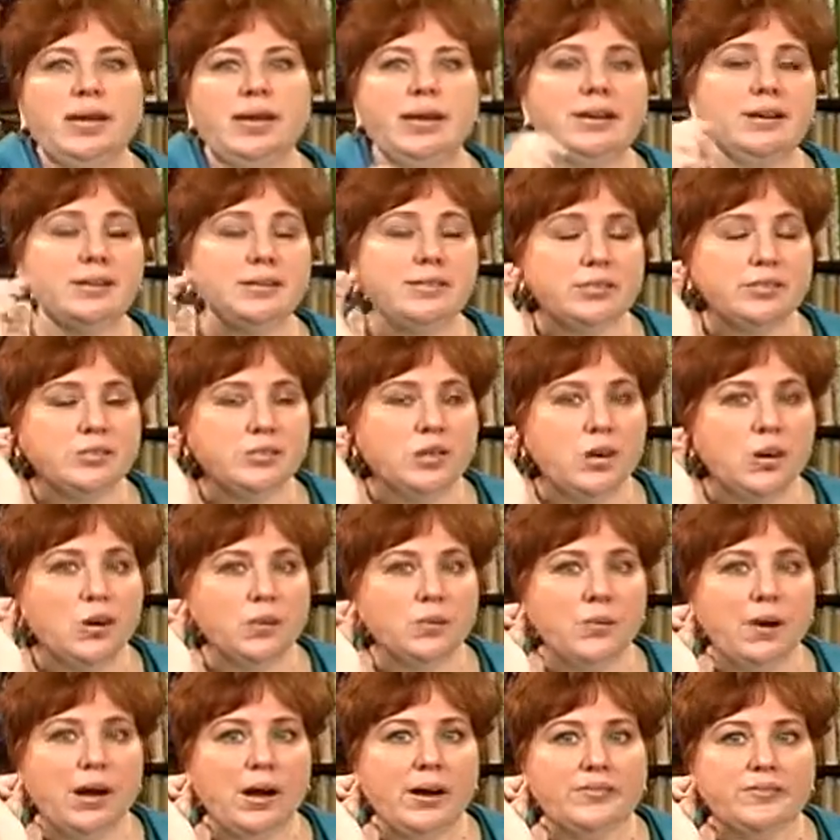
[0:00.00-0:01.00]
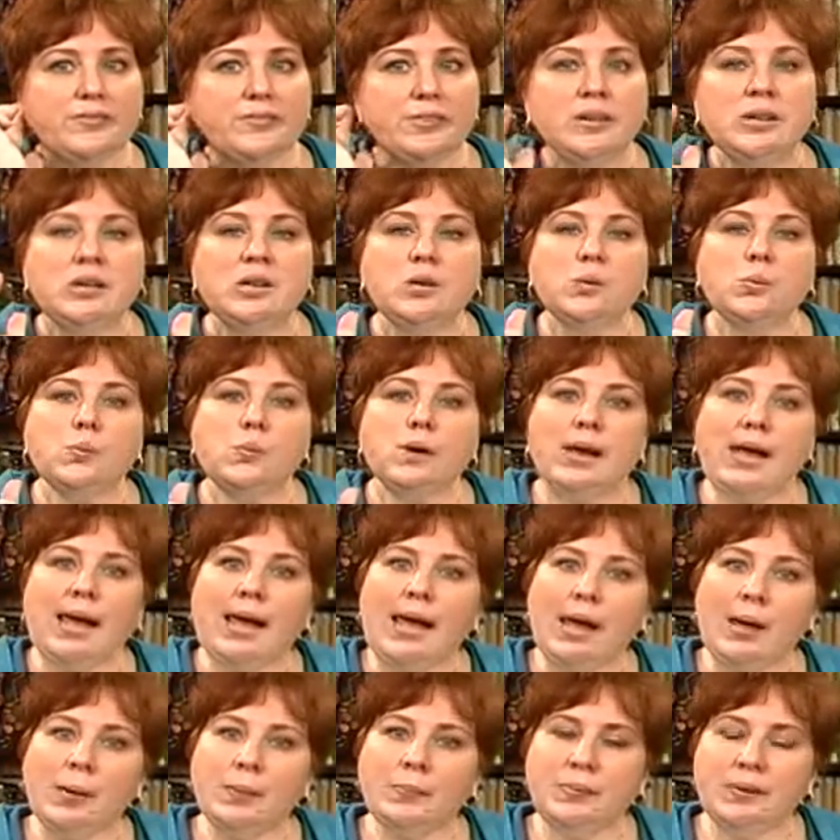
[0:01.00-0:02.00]
because it's all rough. What
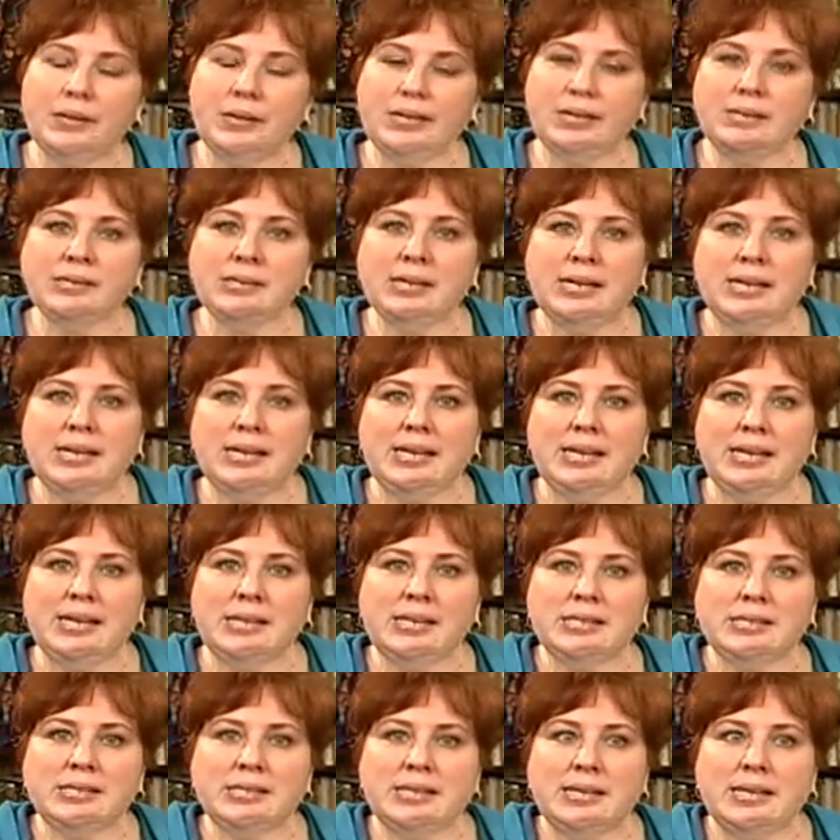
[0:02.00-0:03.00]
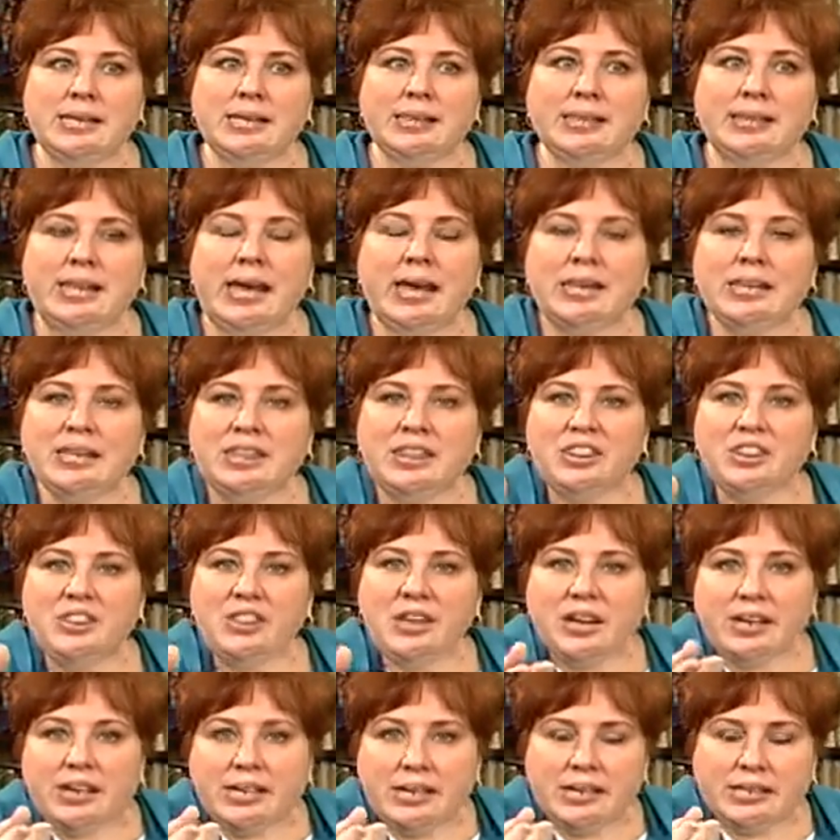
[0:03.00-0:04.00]
happens is that
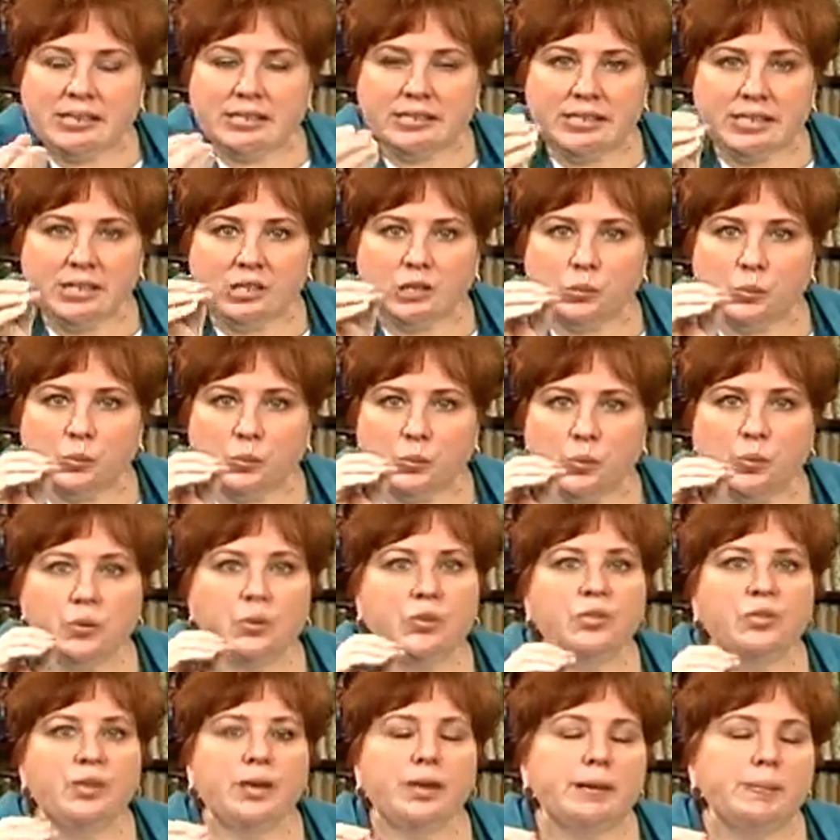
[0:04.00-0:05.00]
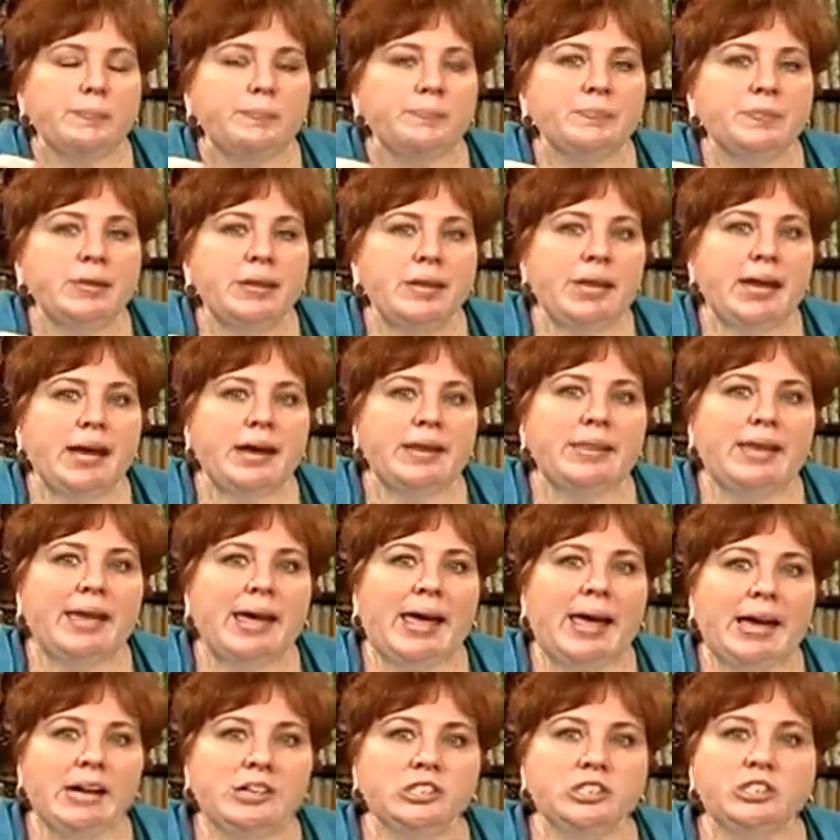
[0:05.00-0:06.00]
thickness gets real thin, and
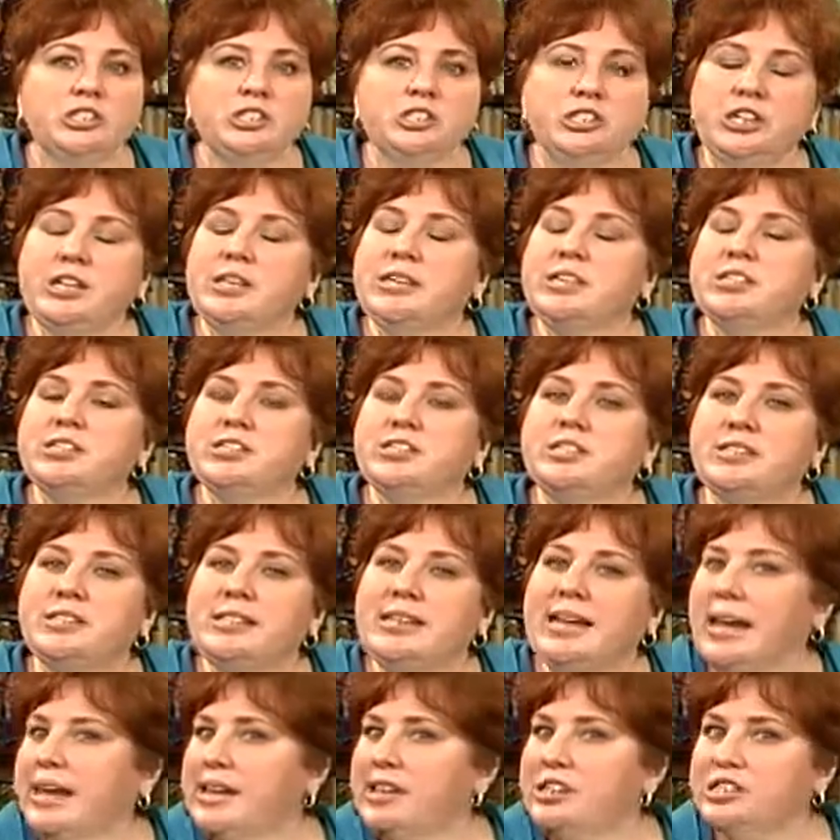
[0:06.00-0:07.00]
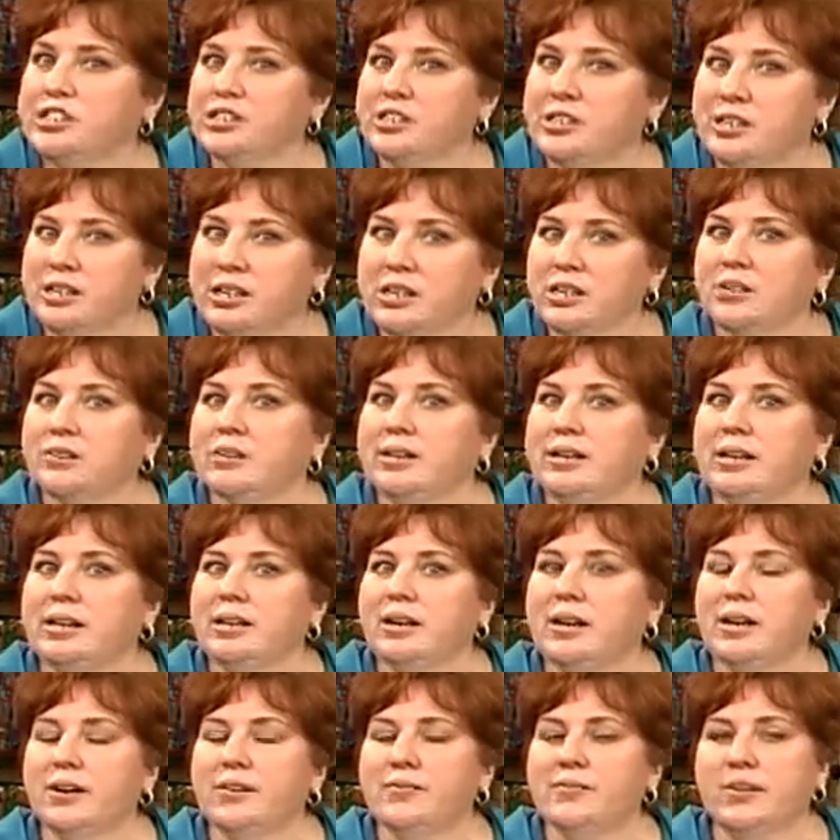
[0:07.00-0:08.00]
that actually changes the
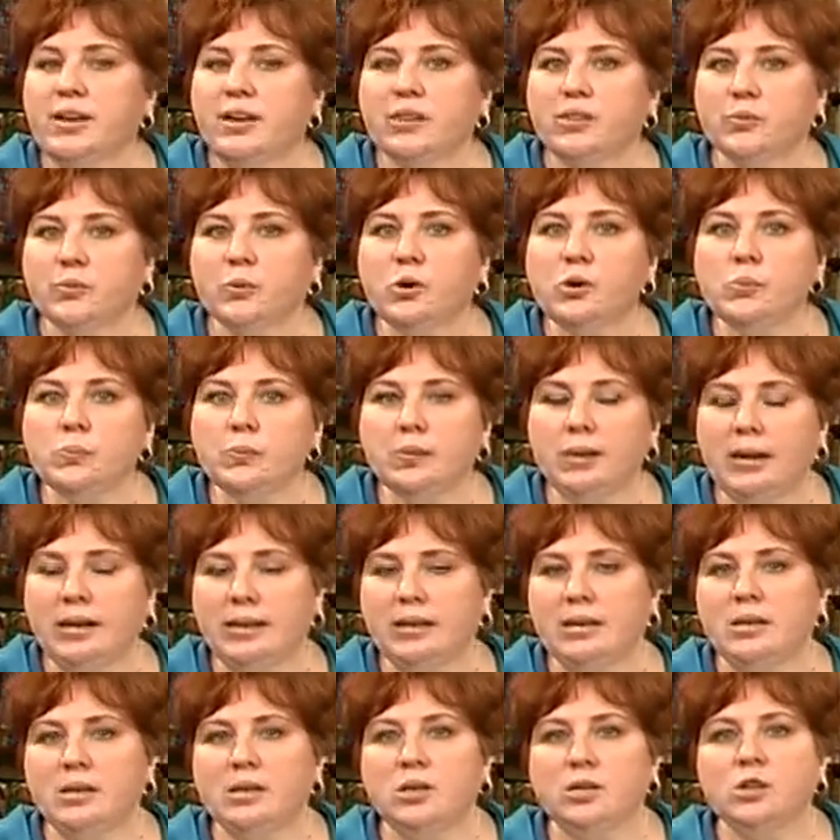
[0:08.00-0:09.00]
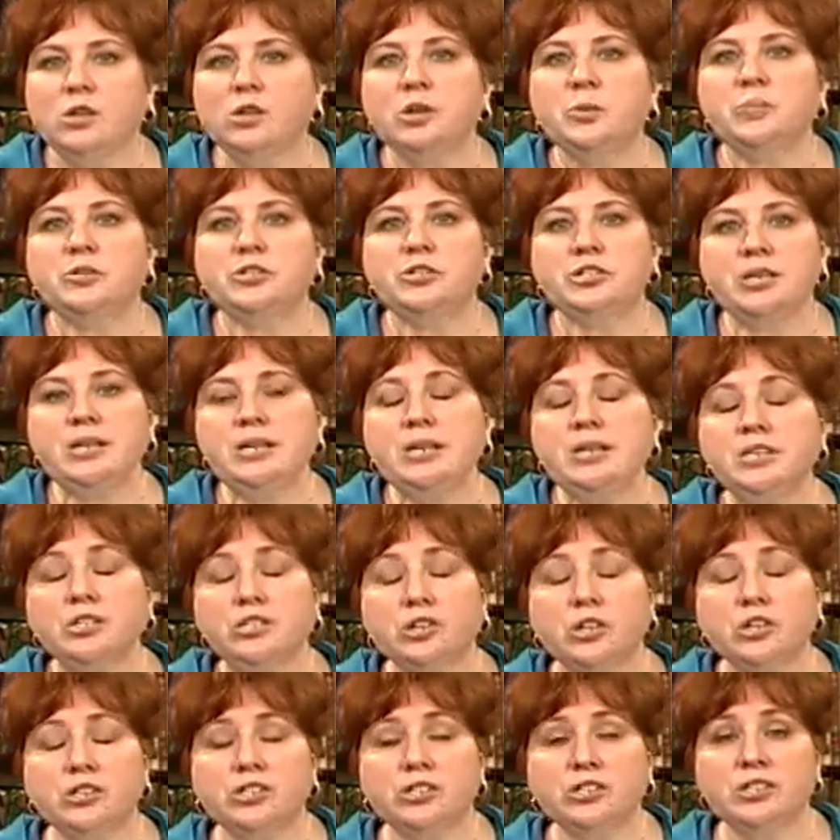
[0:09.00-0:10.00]
engineering of that throat plate. Your machine
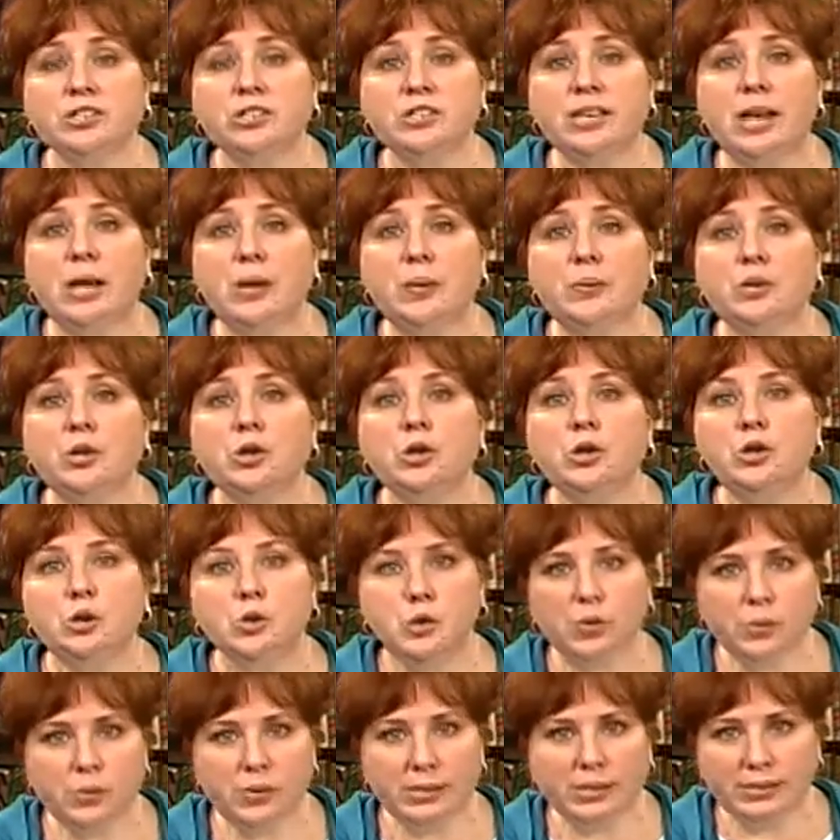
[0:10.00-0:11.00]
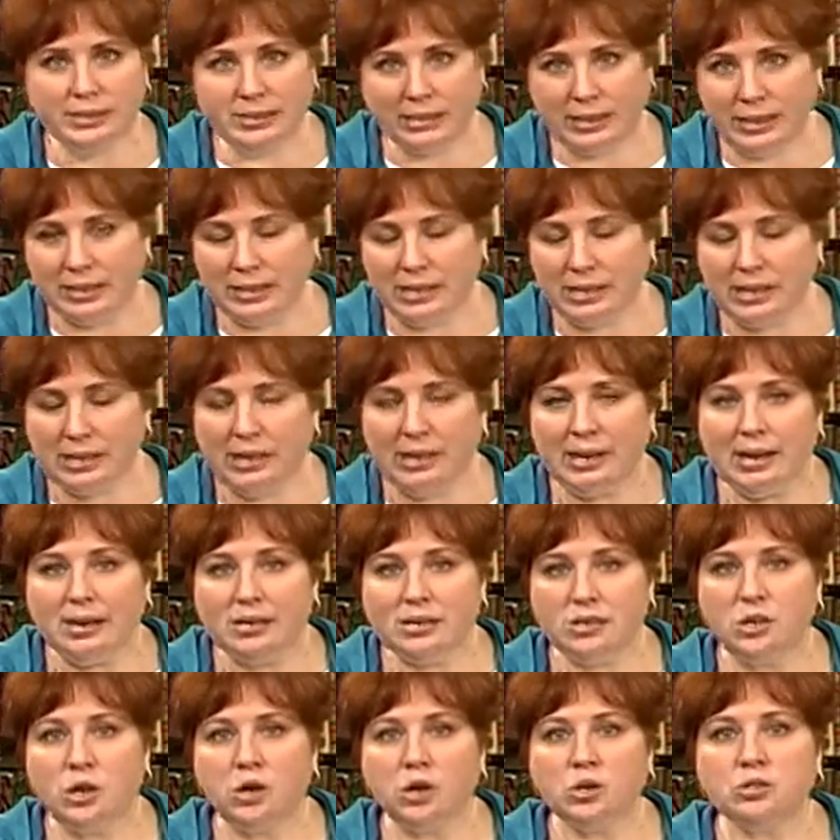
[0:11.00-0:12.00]
starts to sound noisy,
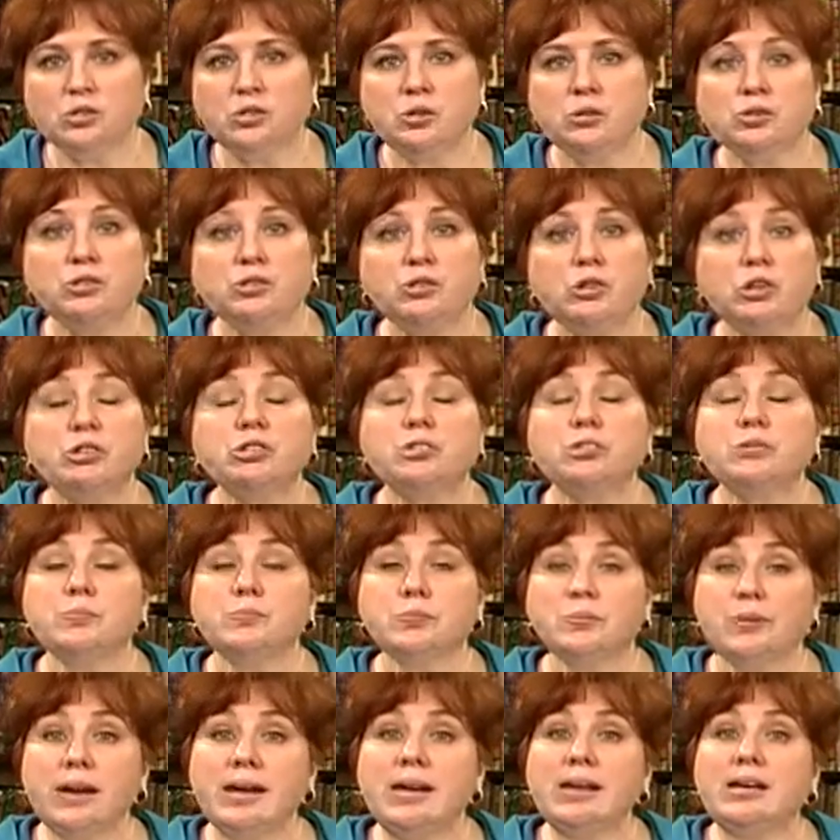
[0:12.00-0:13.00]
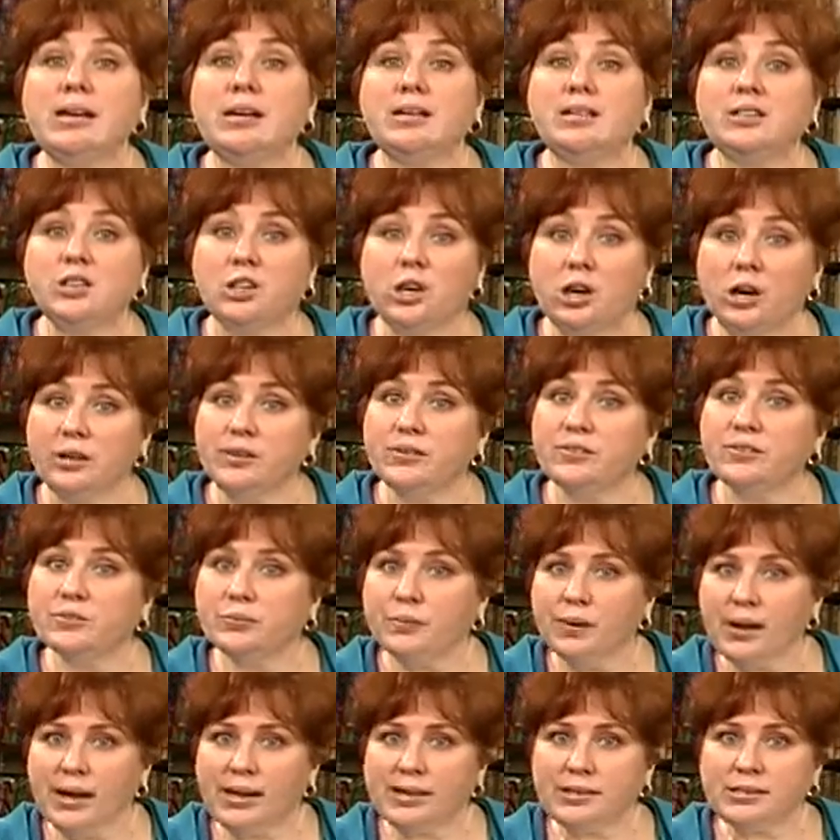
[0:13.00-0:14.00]
and it also starts to break a lot of
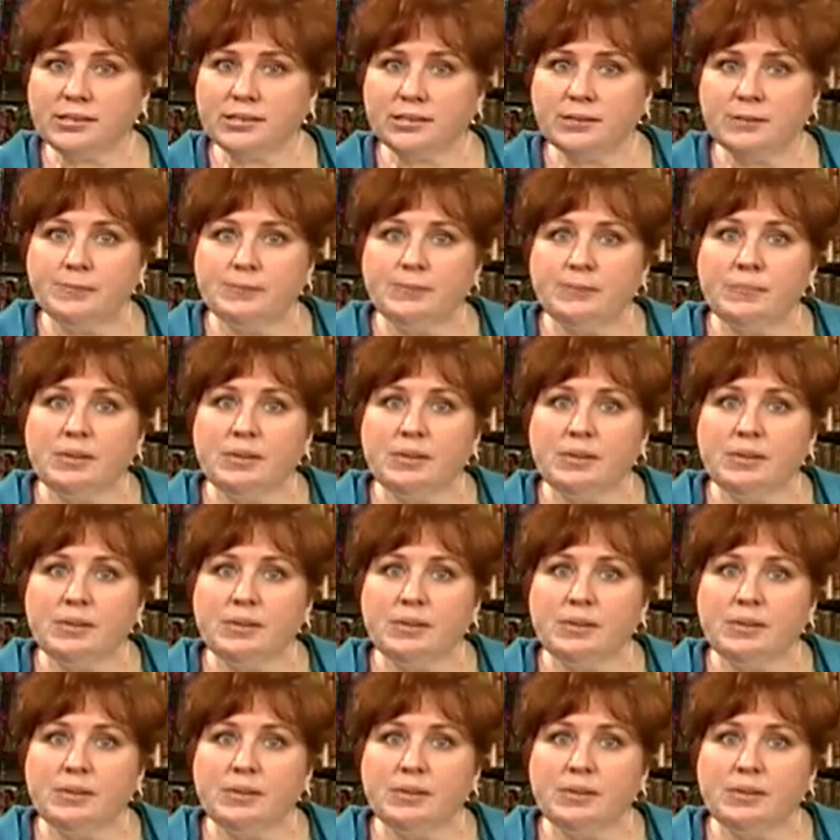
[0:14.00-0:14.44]
threads.